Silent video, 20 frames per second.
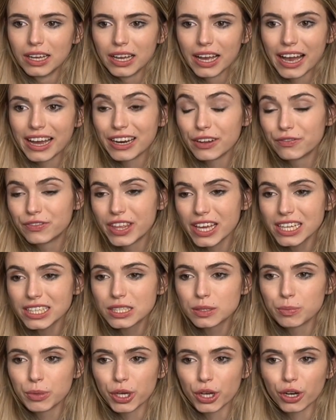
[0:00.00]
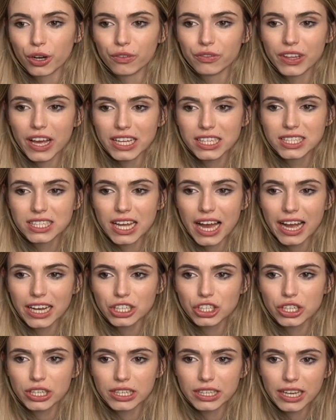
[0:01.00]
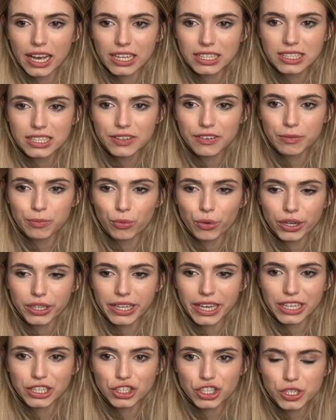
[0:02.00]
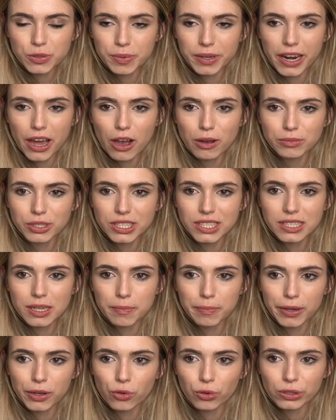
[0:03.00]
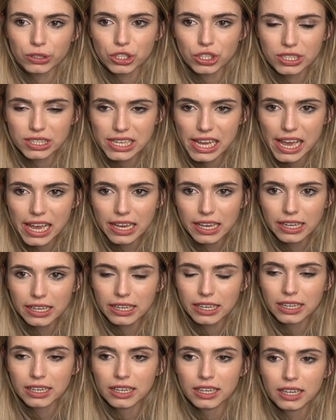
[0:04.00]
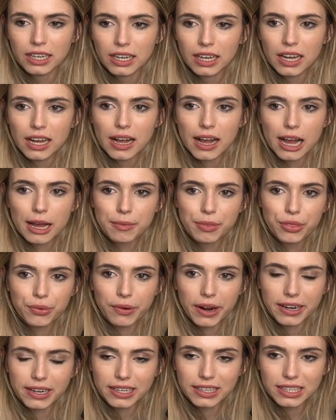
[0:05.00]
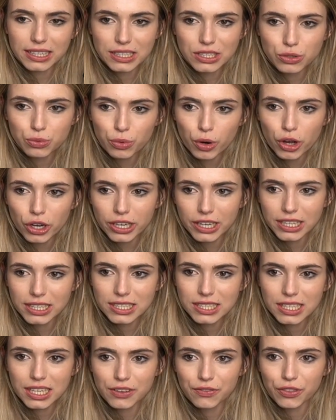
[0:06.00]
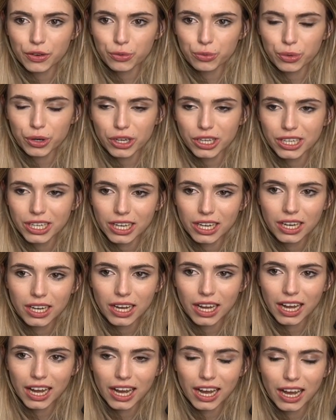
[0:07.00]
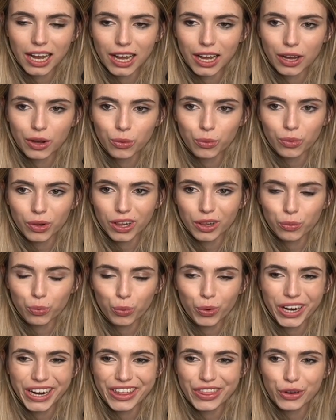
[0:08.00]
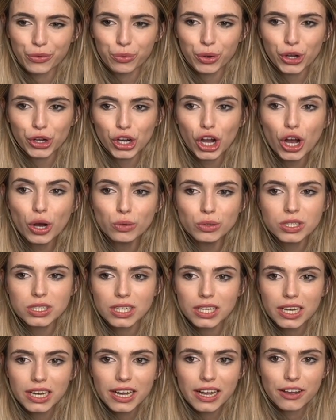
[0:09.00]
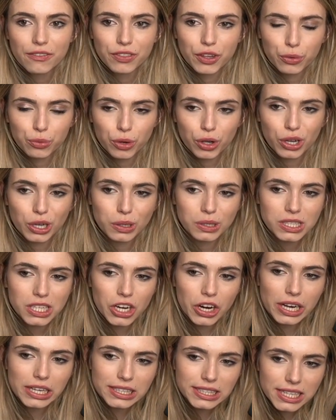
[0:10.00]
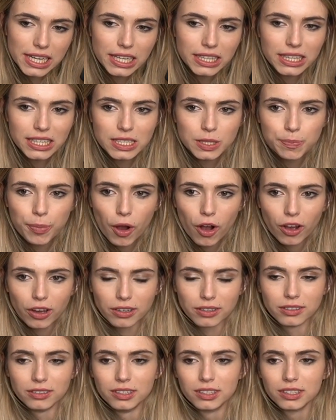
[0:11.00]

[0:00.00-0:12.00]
and if this move, that's actually, it's even more dangerous. But now I'm just simply going to take. I'm threatening this rook. Let's see if the rook, where the rook goes. The rook goes here. I'll take this pawn.